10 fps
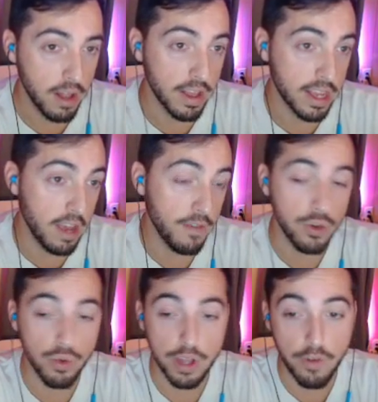Like if
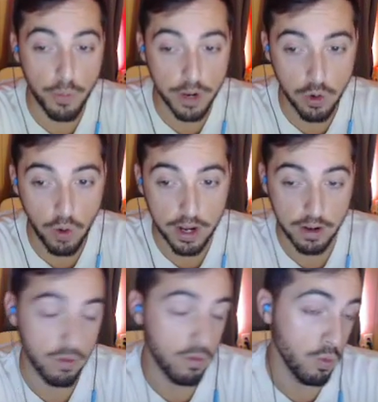you leave open Gwen,
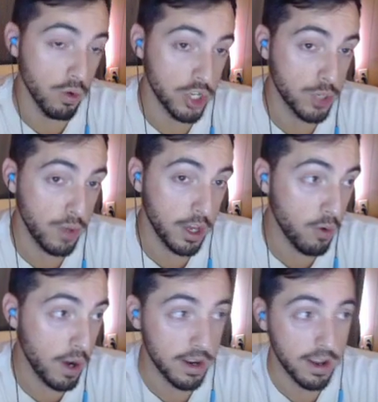we'll just play
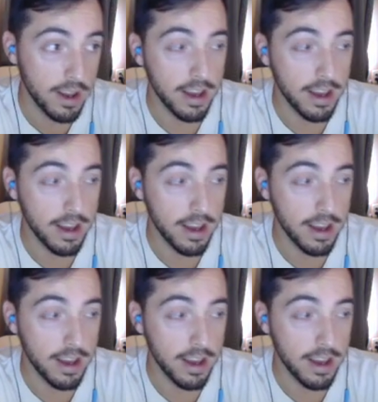Gwen.